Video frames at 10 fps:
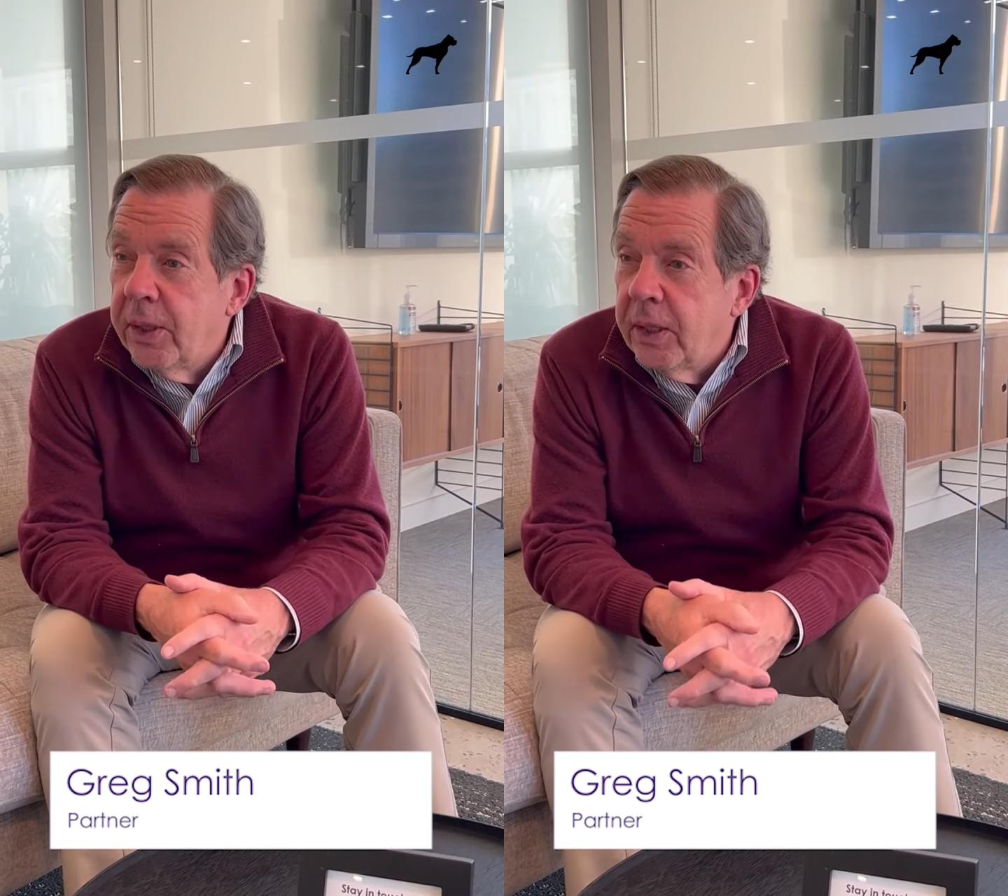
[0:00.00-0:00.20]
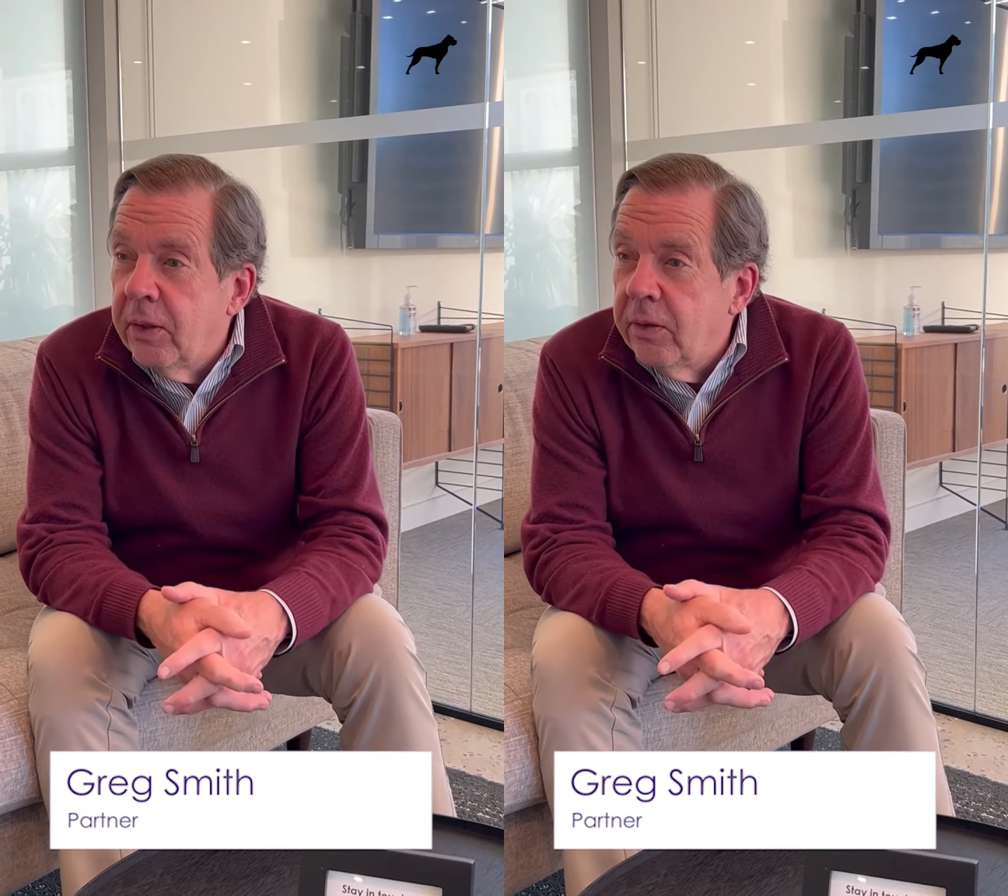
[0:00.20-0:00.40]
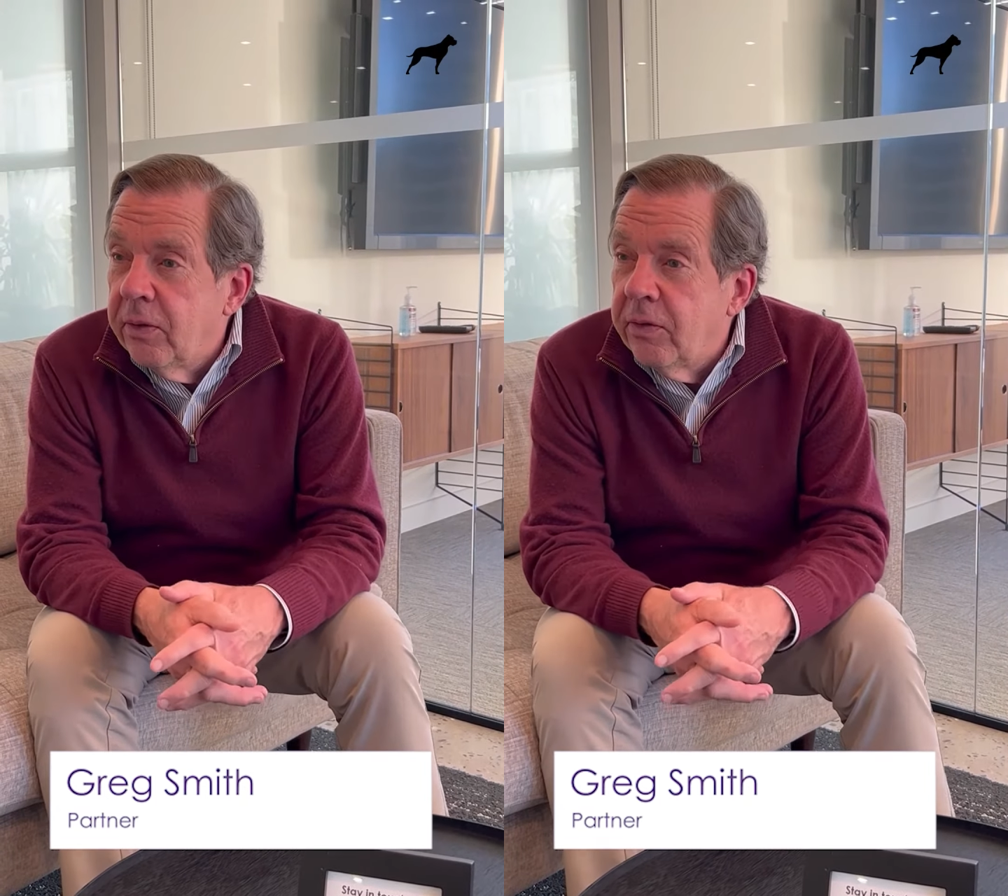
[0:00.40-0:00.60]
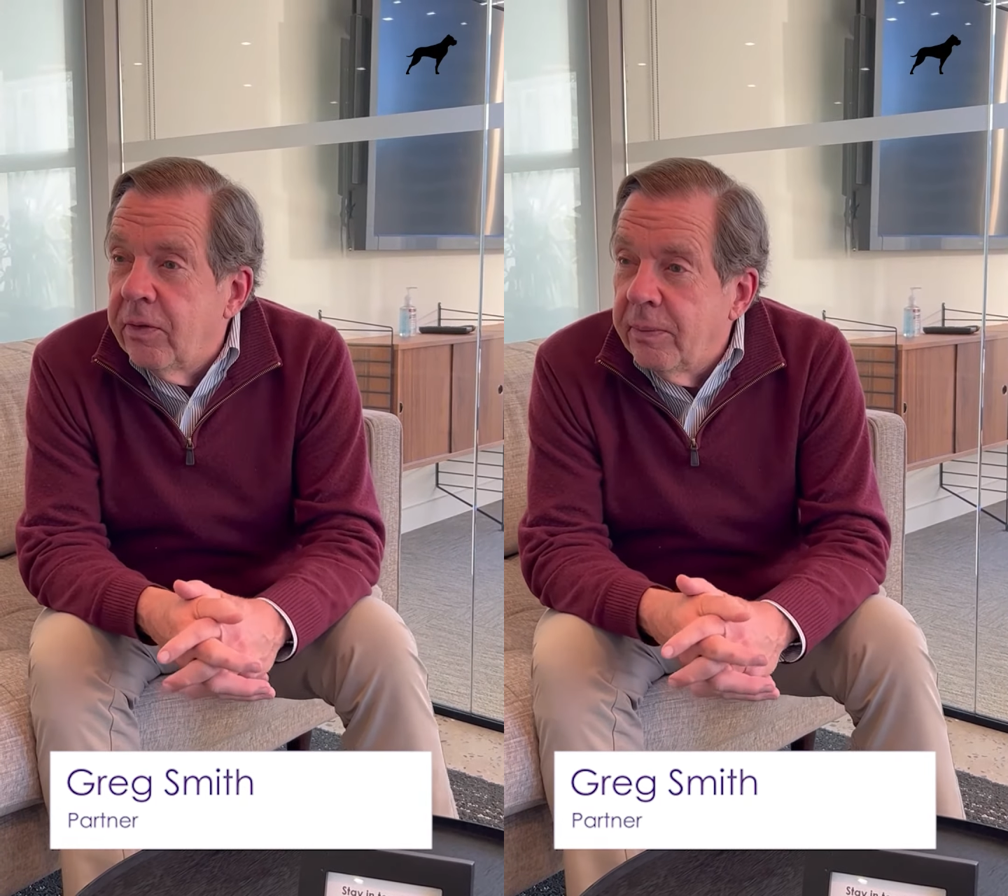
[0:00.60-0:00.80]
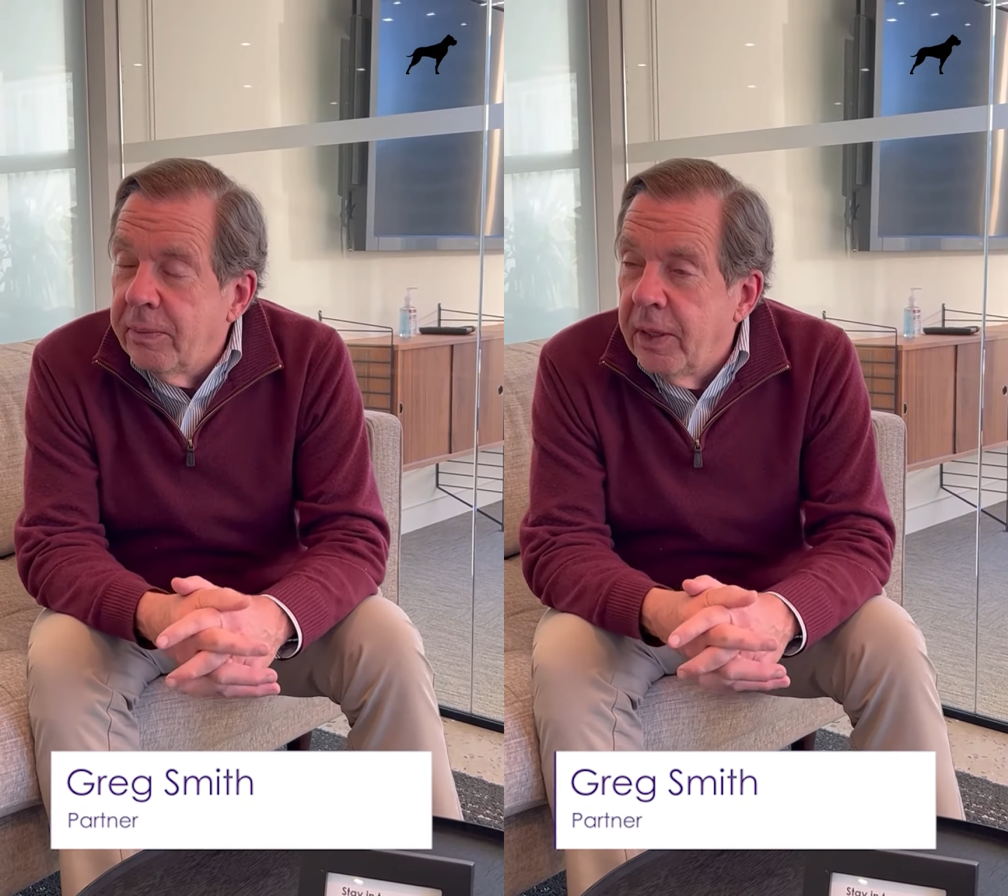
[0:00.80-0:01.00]

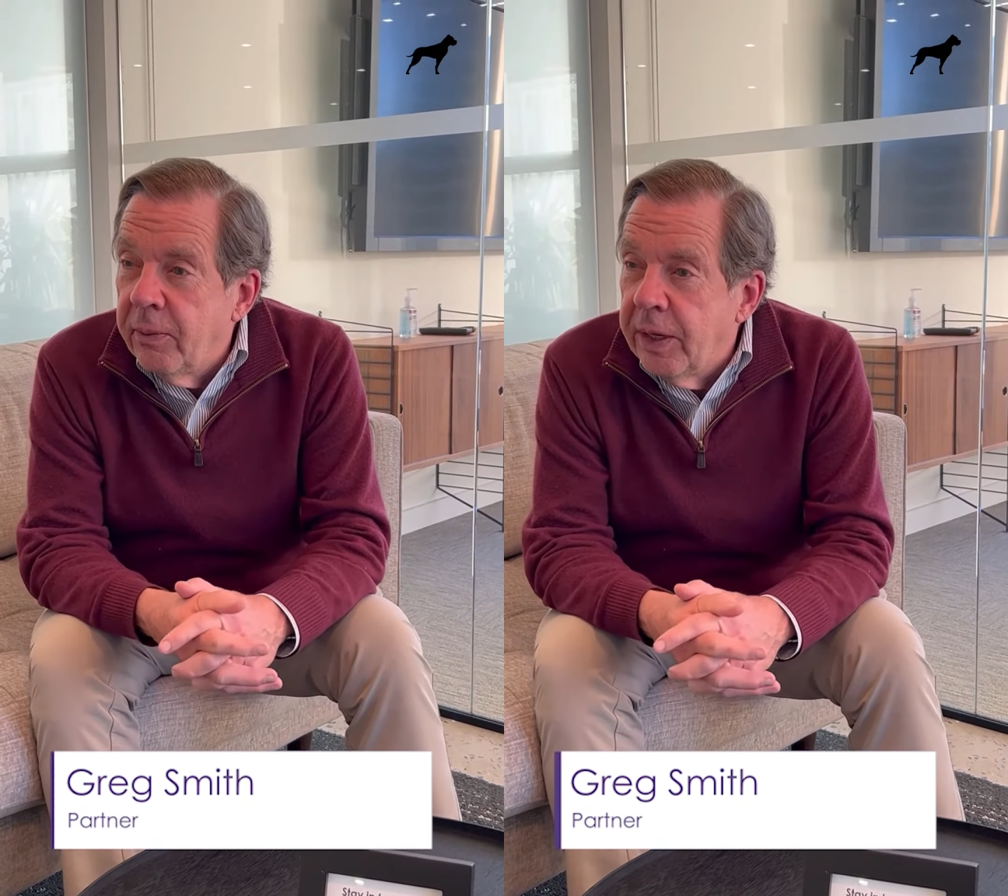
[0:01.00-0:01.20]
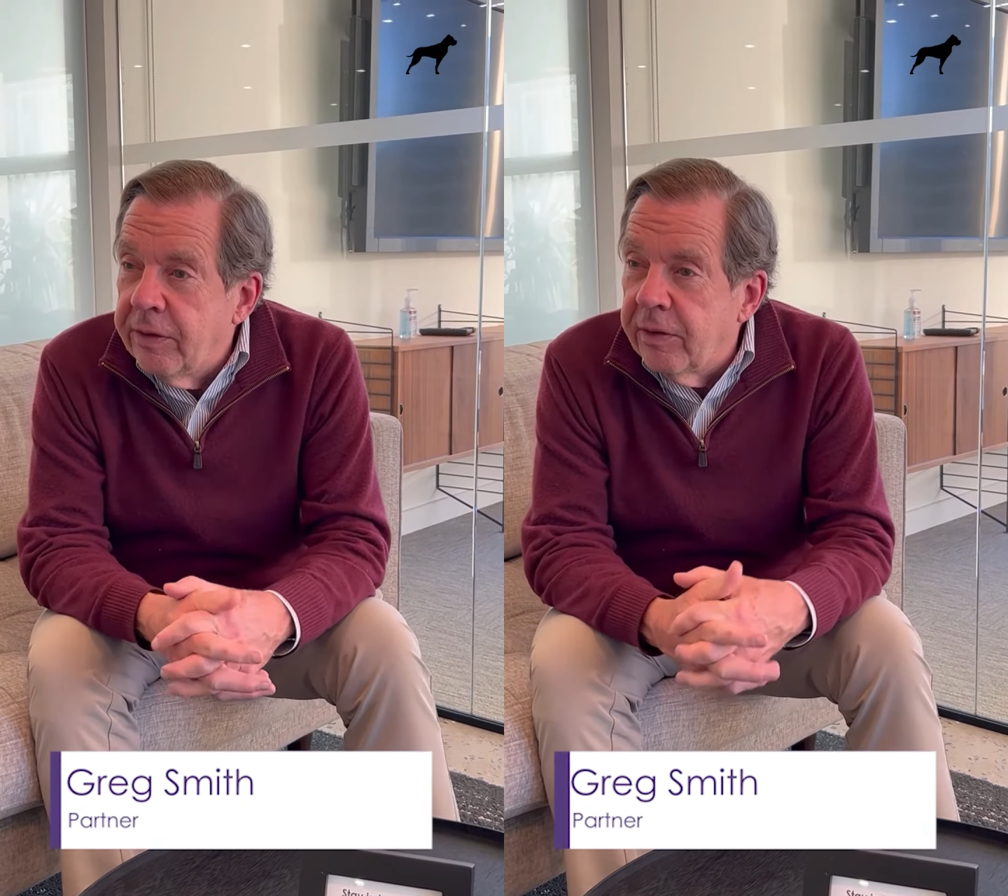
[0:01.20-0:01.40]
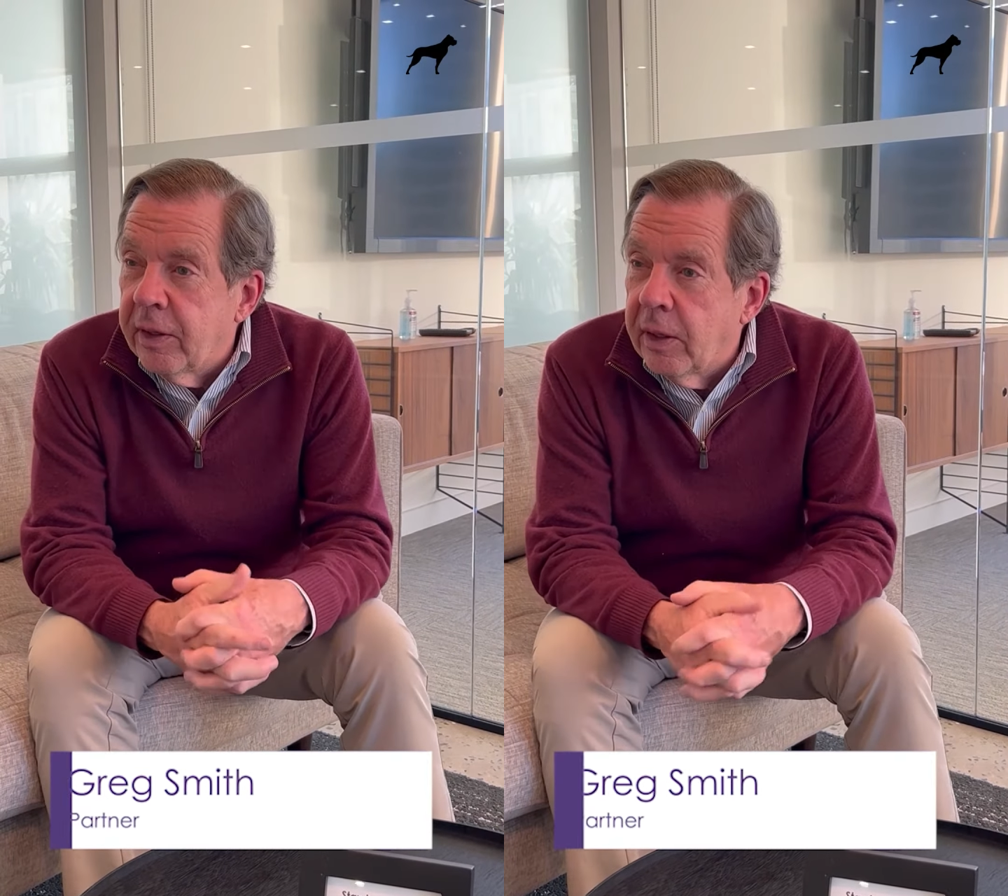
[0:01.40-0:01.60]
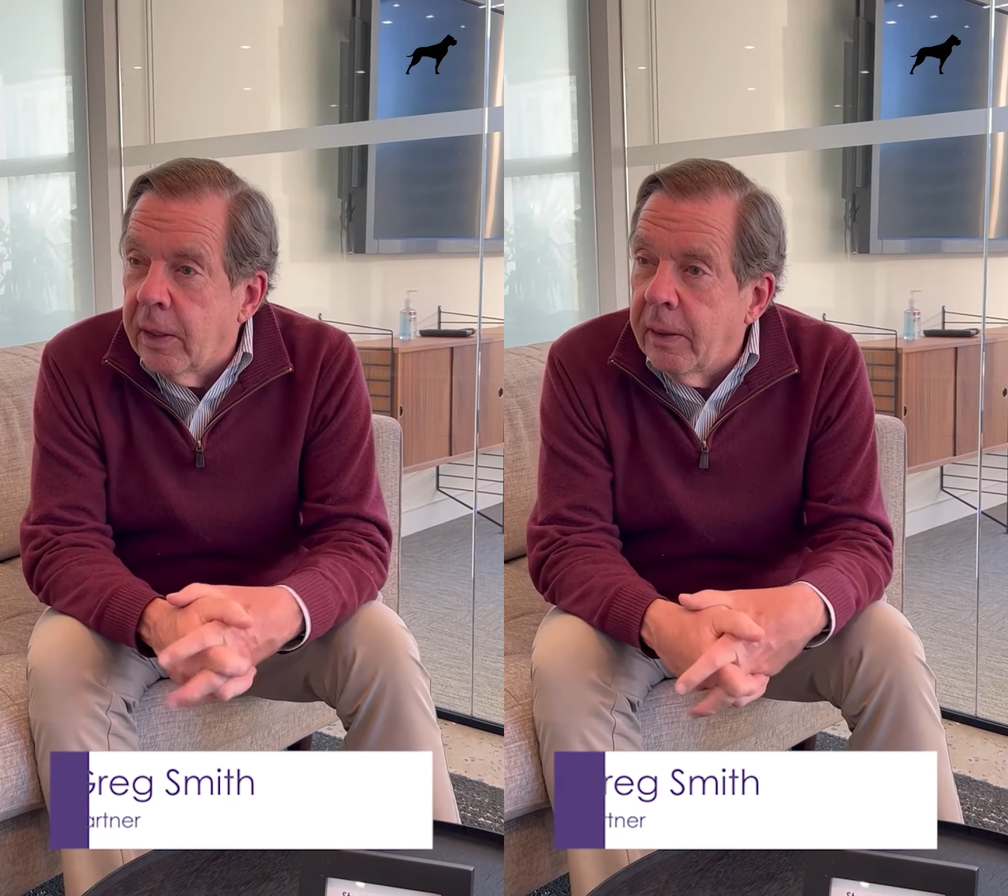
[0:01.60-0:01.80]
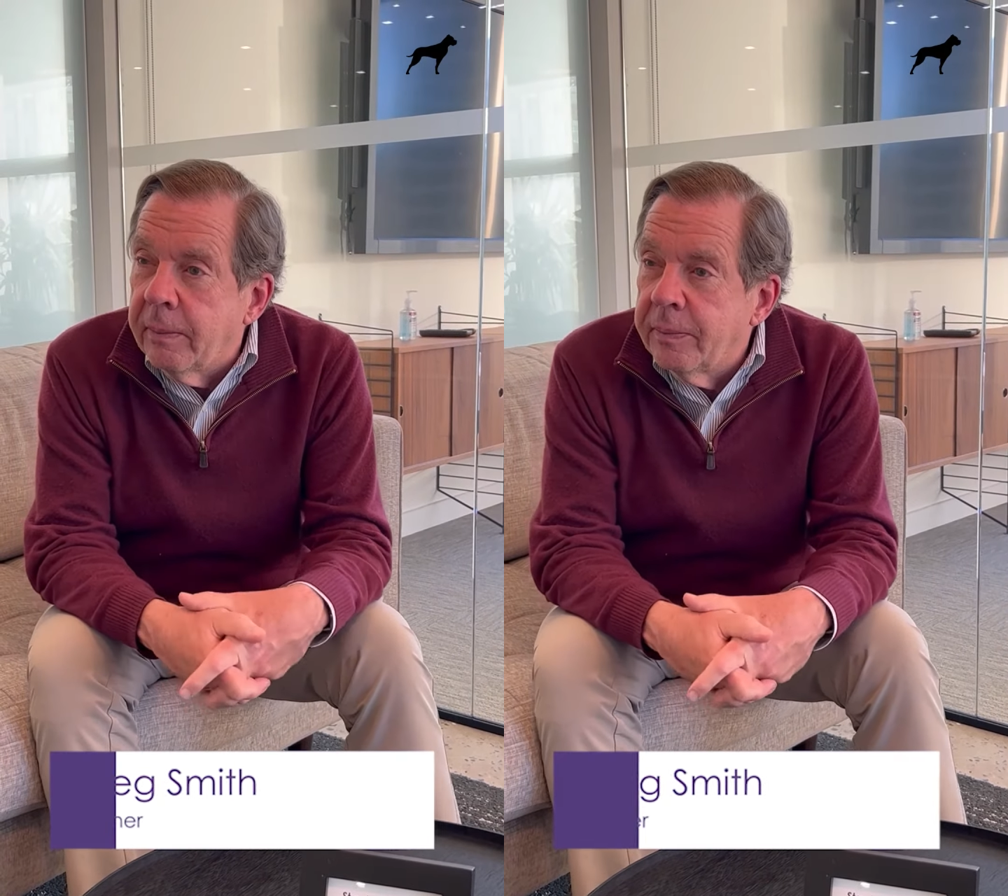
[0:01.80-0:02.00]
used in raising
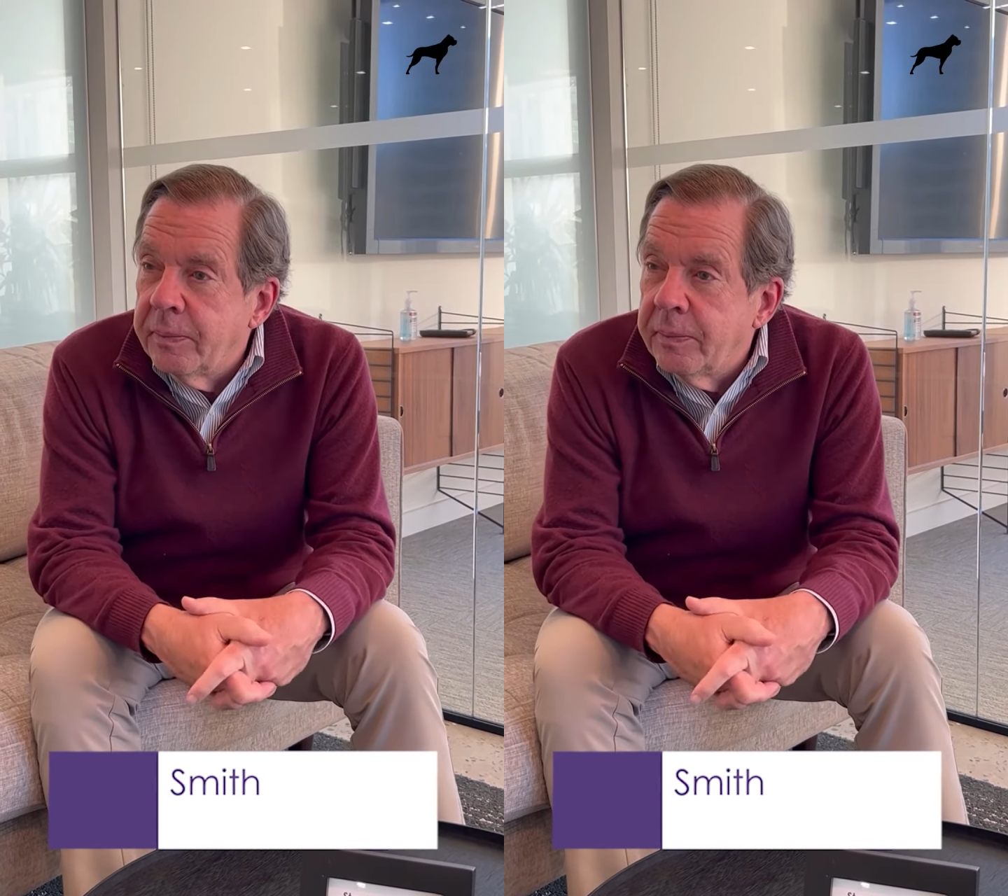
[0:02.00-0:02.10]
our